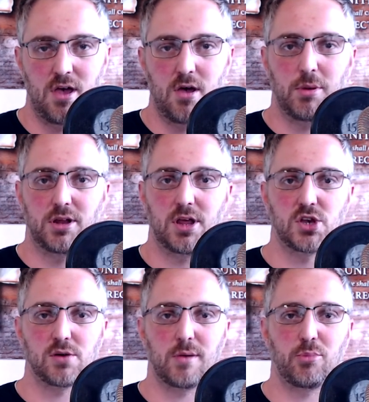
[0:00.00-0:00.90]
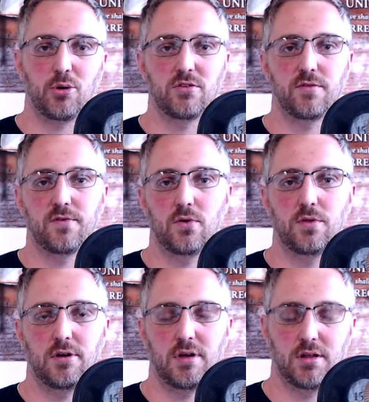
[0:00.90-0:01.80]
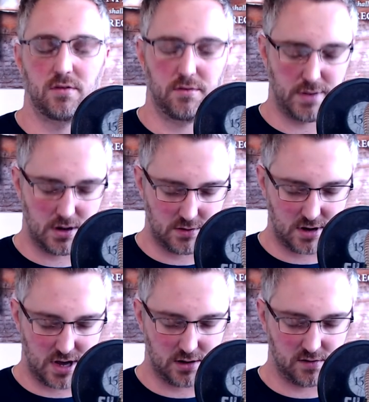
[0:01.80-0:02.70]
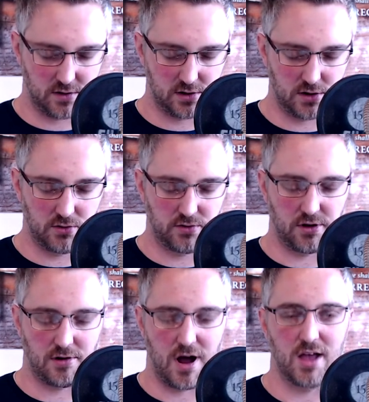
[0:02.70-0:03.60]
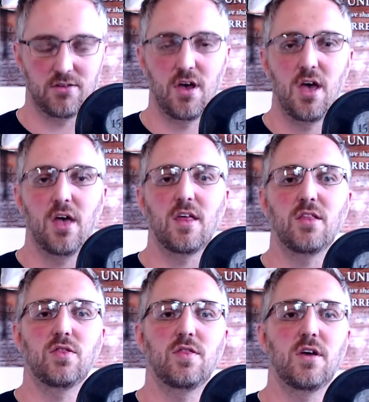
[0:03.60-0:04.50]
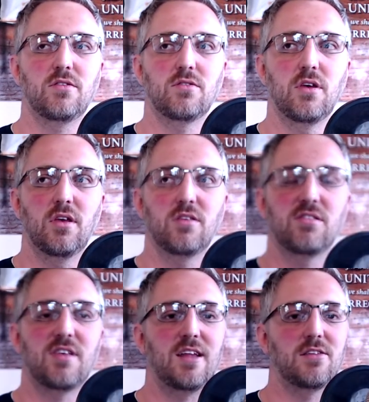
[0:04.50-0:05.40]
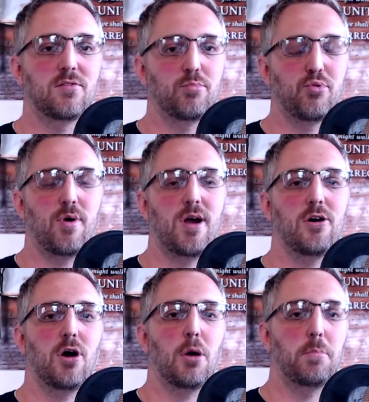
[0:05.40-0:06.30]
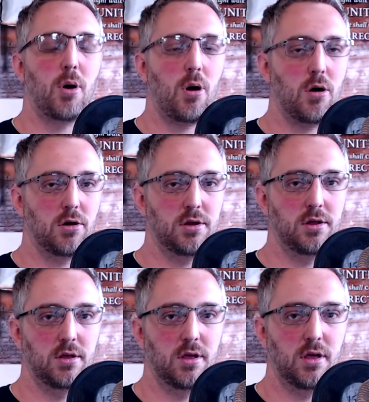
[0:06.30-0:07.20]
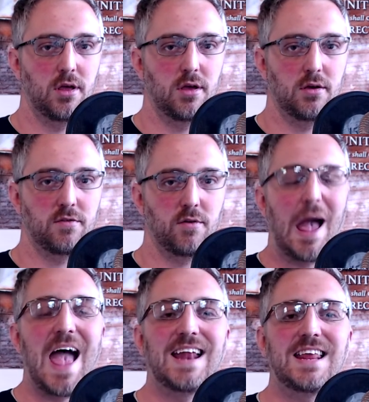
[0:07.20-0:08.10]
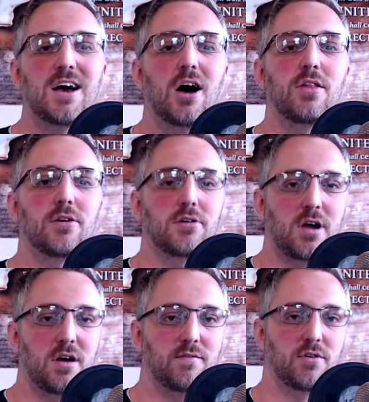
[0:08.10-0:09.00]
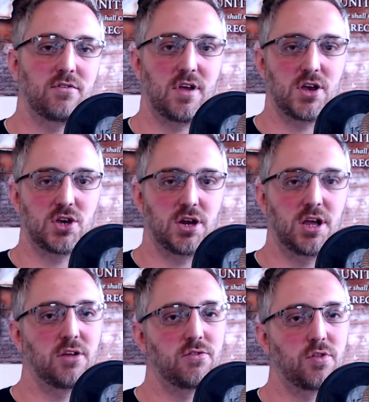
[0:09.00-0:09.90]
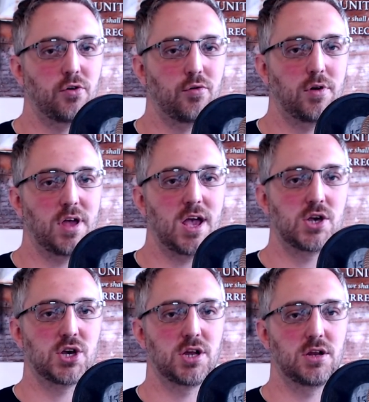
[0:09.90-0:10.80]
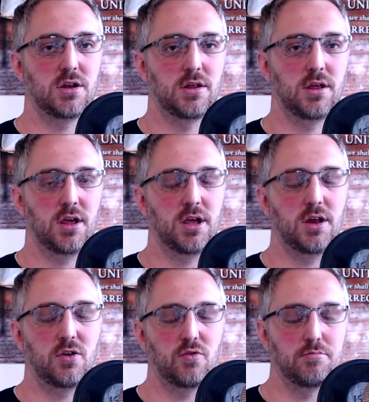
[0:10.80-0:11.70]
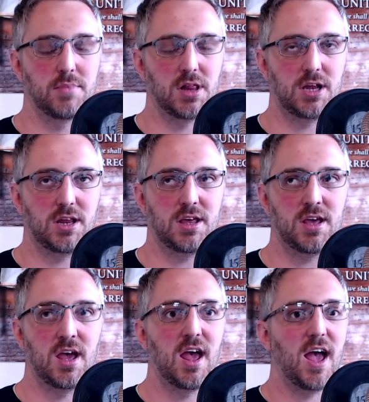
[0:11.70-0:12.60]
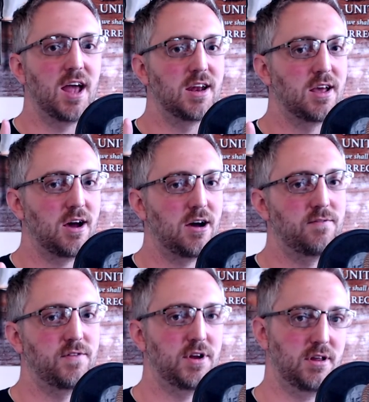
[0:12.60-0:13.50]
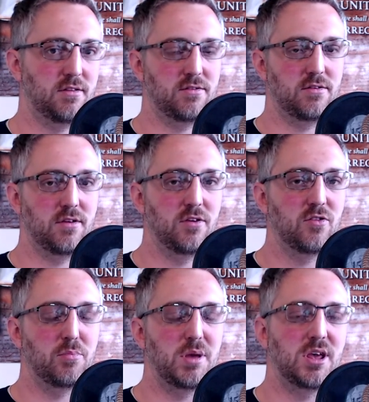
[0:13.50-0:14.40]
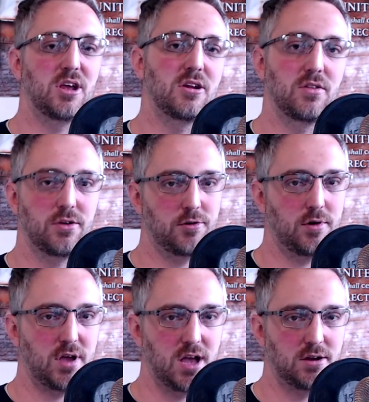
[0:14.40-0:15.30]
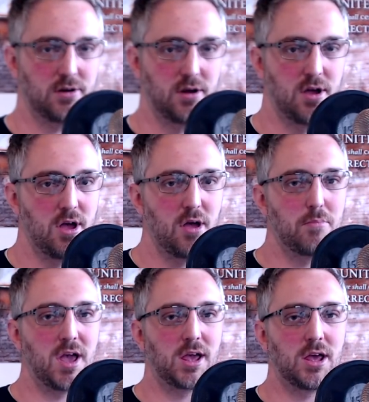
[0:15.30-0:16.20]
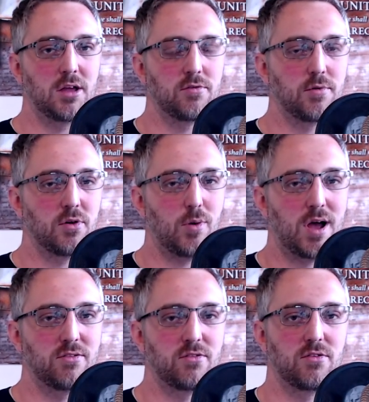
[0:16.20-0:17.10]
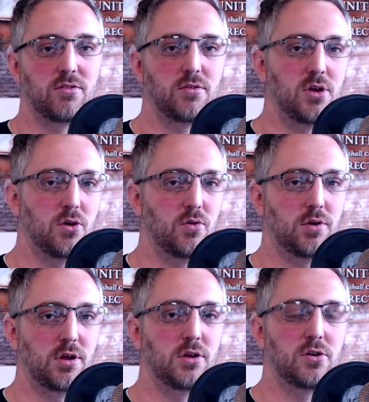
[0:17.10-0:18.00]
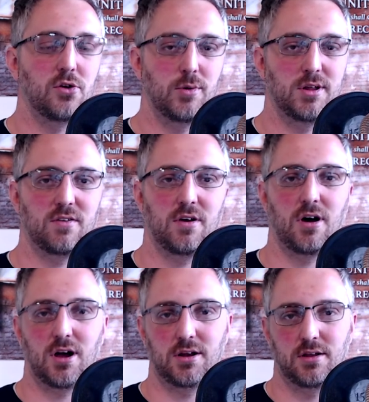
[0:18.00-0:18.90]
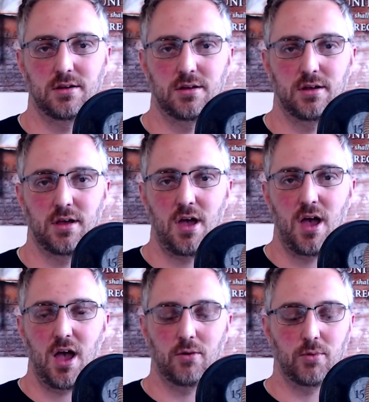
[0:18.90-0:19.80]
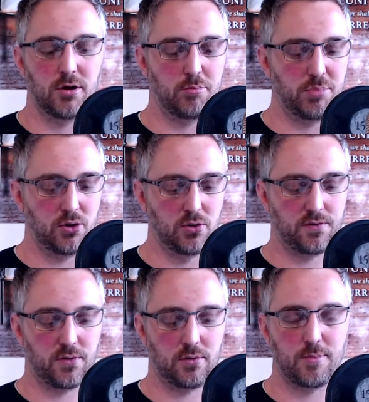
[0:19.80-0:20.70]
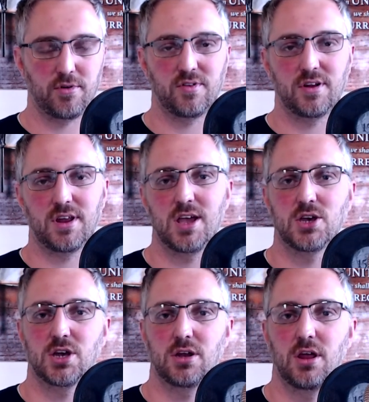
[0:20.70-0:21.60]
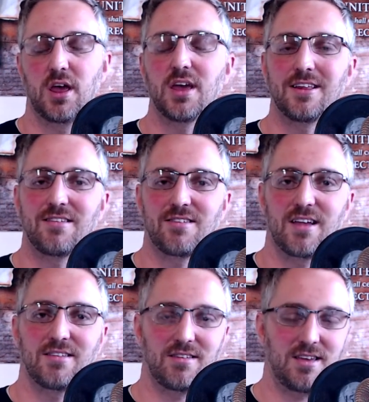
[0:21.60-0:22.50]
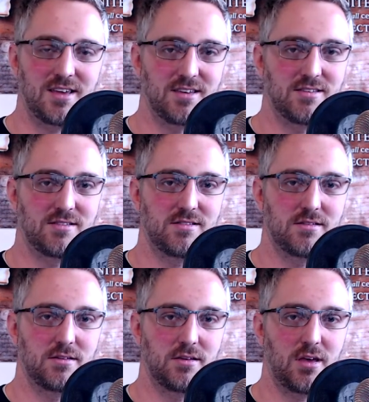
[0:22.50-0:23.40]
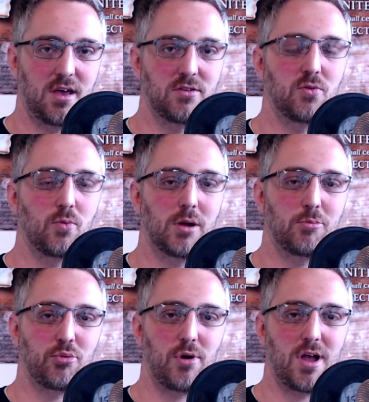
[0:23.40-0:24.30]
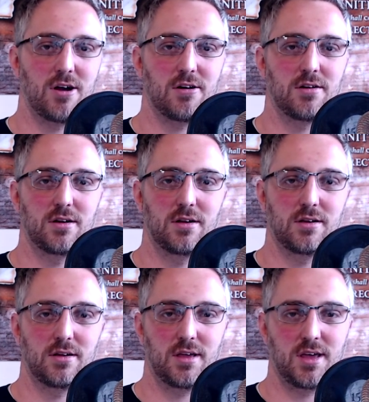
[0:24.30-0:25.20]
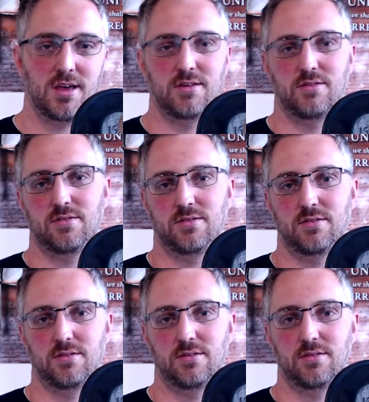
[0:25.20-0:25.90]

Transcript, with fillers: But teaching my boys to fold their hands, to bow their heads, to close their eyes, that this sets prayer apart from any other conversation. It is the creation in humility and confidence speaking to the Creator, making its requests known to its God. And what a beautiful representation incense is as to what prayer is.